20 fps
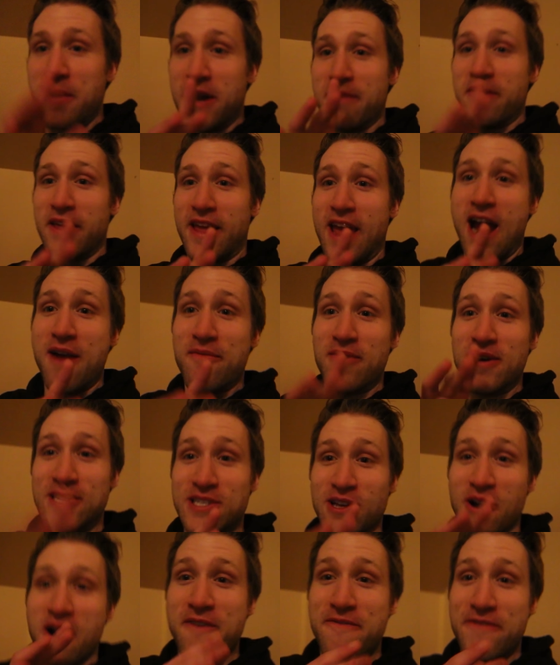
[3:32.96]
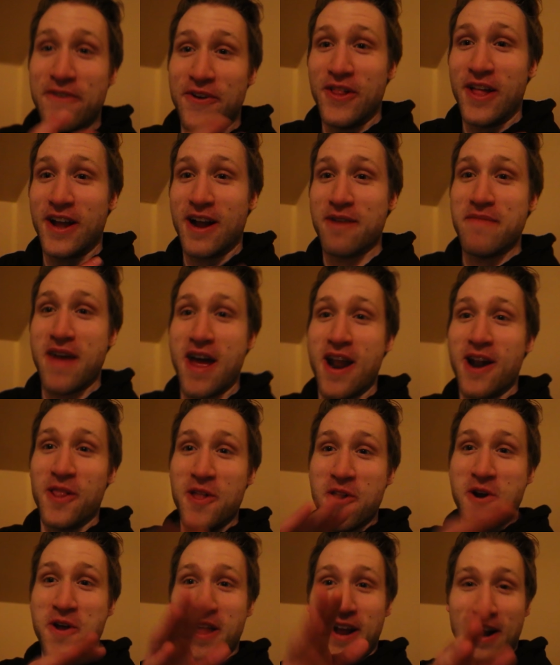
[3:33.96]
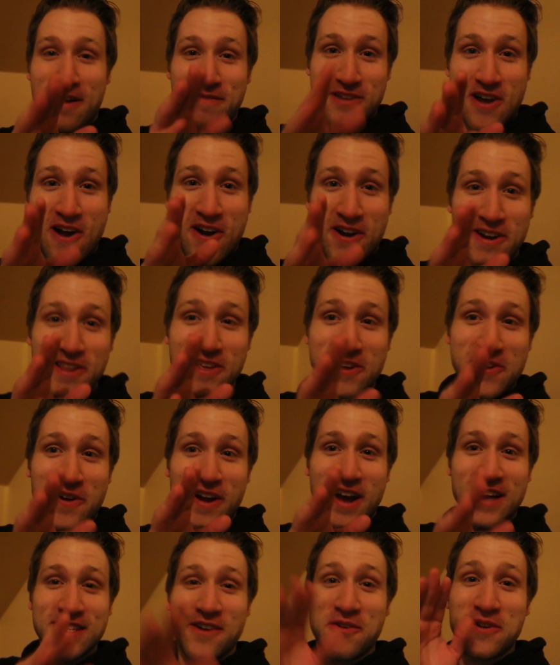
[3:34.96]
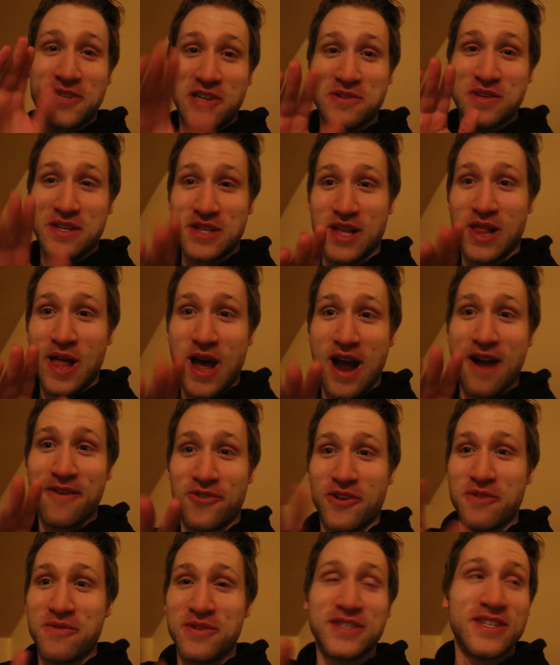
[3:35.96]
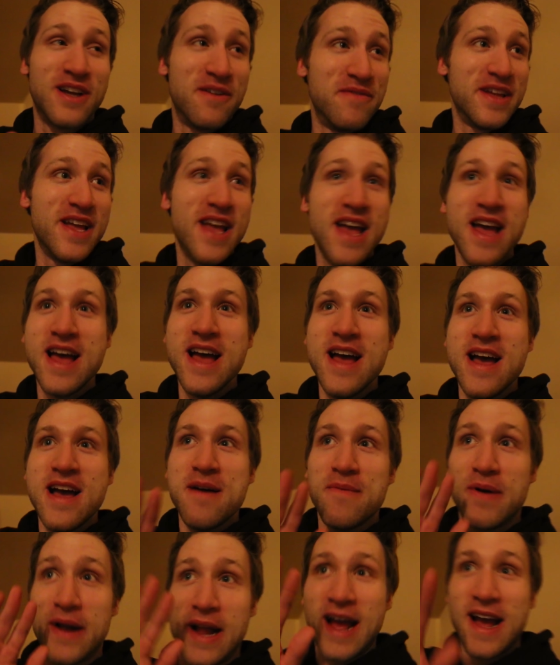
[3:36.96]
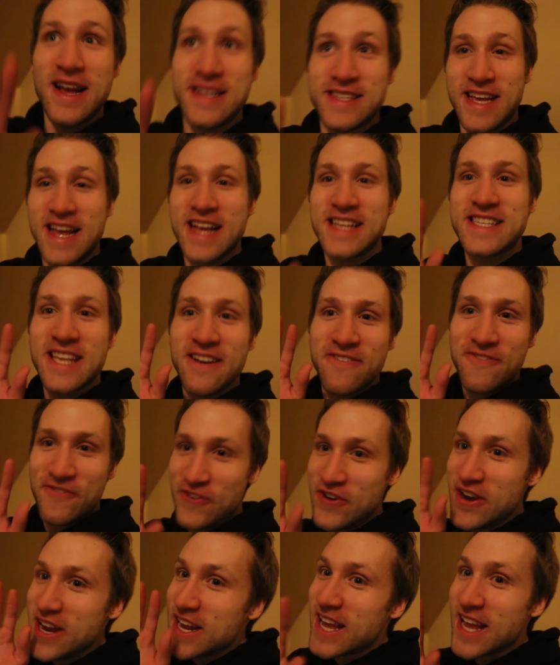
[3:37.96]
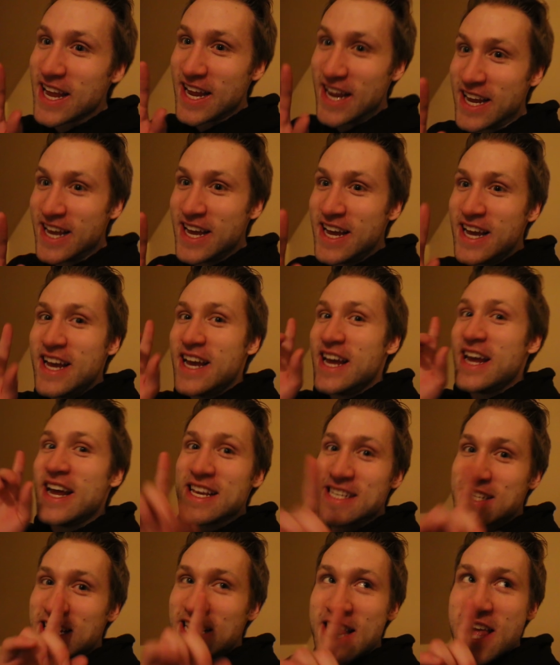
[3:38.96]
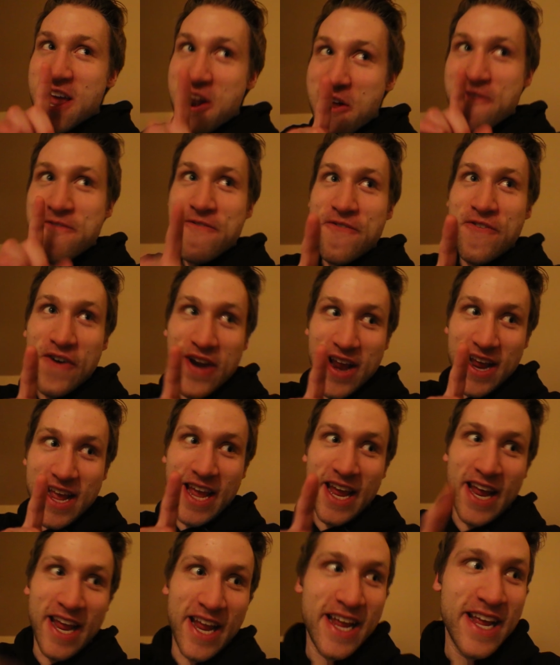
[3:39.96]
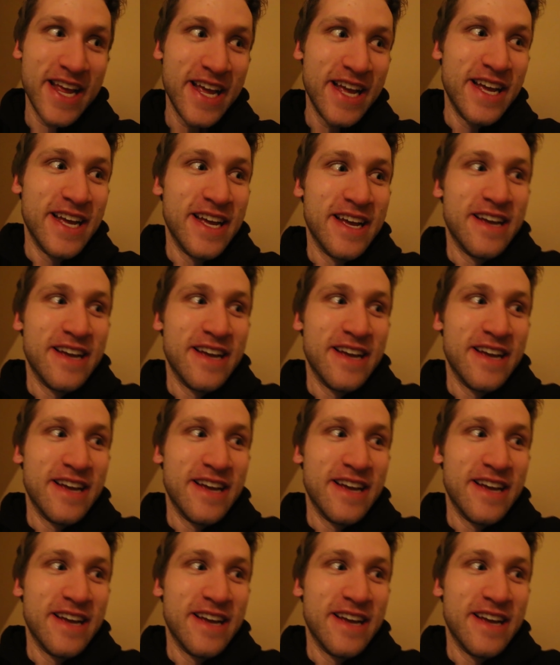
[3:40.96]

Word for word: pick up the camera so I feel like I'm not alone like I'm talking to you guys I wish this was a live stream or something but guys it's a freaky it's a little freaky